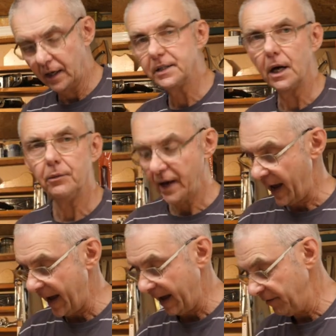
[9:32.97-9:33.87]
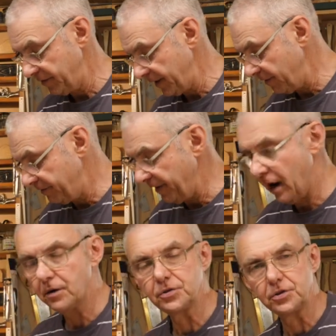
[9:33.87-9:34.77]
I don't have a
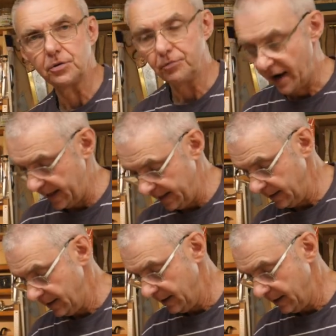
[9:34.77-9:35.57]
vast array